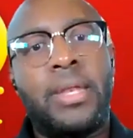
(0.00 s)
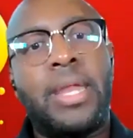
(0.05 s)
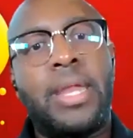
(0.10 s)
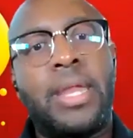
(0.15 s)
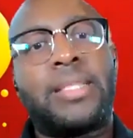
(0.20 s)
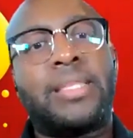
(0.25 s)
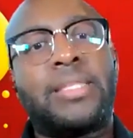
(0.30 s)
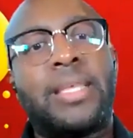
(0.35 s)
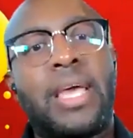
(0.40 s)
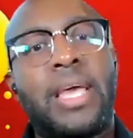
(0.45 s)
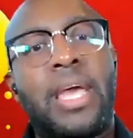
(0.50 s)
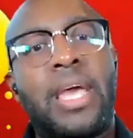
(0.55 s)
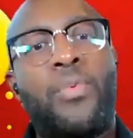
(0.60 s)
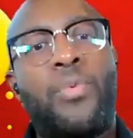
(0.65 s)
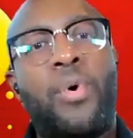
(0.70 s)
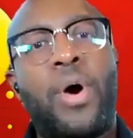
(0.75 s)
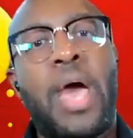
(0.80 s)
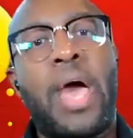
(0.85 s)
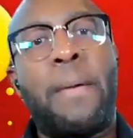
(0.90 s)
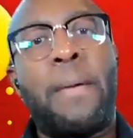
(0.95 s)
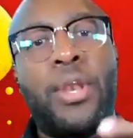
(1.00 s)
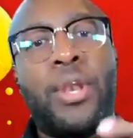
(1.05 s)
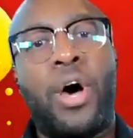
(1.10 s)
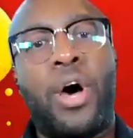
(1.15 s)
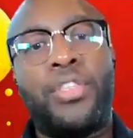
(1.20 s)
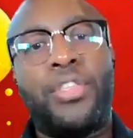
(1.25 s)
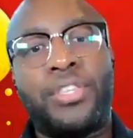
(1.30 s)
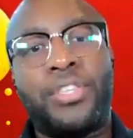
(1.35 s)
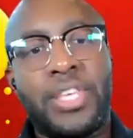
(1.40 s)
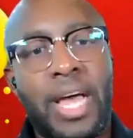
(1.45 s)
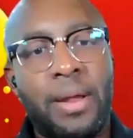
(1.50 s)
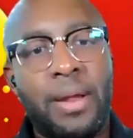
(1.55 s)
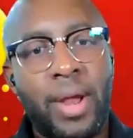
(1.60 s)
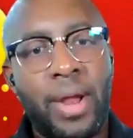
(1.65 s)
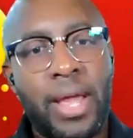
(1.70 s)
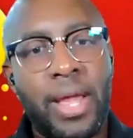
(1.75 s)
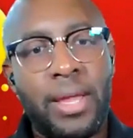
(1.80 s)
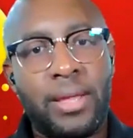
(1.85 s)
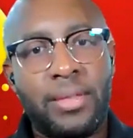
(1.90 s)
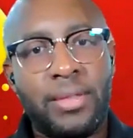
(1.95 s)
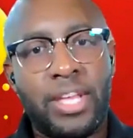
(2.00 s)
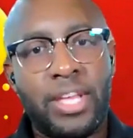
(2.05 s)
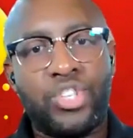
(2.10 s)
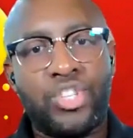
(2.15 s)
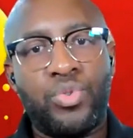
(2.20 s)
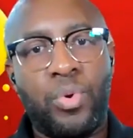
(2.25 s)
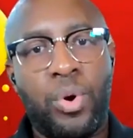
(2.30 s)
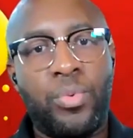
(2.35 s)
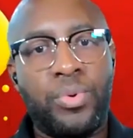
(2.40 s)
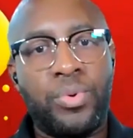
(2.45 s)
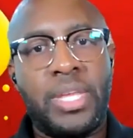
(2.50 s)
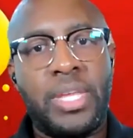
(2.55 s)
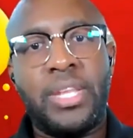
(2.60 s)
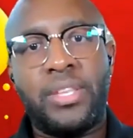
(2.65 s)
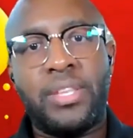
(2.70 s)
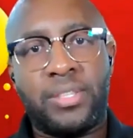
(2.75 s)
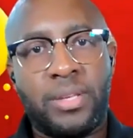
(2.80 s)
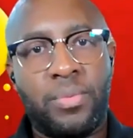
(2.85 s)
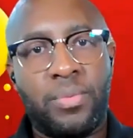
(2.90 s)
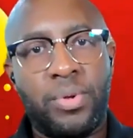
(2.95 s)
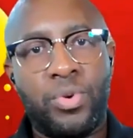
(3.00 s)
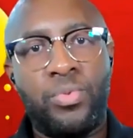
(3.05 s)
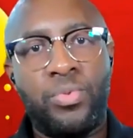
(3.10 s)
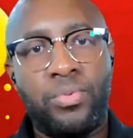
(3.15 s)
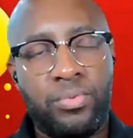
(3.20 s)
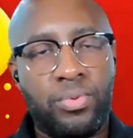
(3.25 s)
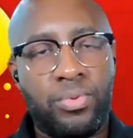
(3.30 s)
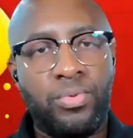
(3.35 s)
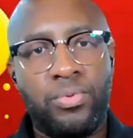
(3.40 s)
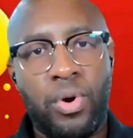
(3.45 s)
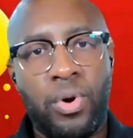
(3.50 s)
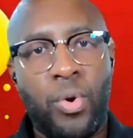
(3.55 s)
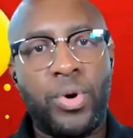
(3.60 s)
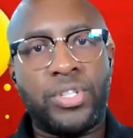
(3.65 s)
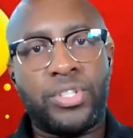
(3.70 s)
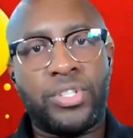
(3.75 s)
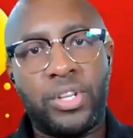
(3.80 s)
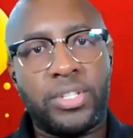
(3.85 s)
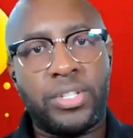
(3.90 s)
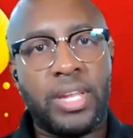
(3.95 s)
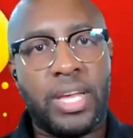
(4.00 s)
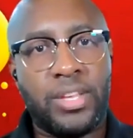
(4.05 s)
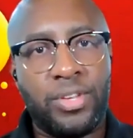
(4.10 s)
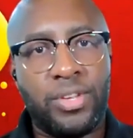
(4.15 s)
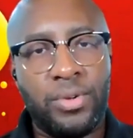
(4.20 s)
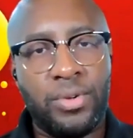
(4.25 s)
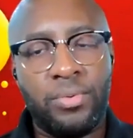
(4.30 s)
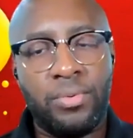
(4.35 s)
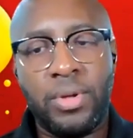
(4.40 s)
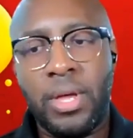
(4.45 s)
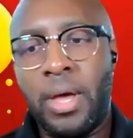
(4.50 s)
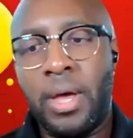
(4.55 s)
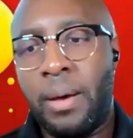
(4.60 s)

Not to say it won't happen all the time, right? That you won't need someone who, who always looks like you.